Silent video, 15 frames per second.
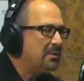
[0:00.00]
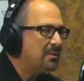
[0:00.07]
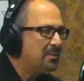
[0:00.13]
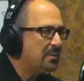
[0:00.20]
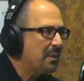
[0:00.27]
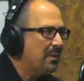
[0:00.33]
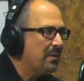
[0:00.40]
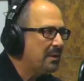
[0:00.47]

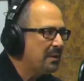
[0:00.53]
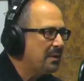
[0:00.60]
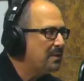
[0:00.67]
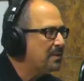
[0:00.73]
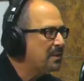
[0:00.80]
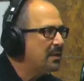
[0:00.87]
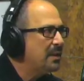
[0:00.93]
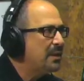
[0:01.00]
proud that
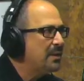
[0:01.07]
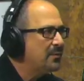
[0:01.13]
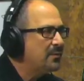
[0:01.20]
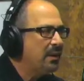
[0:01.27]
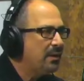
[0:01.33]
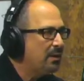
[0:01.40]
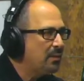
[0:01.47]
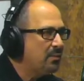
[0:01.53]
he's the
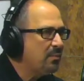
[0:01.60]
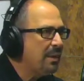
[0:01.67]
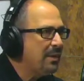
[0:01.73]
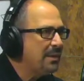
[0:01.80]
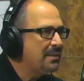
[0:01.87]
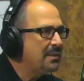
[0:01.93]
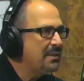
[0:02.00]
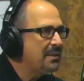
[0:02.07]
father of
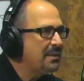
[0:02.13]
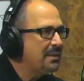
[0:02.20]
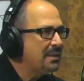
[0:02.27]
medicine.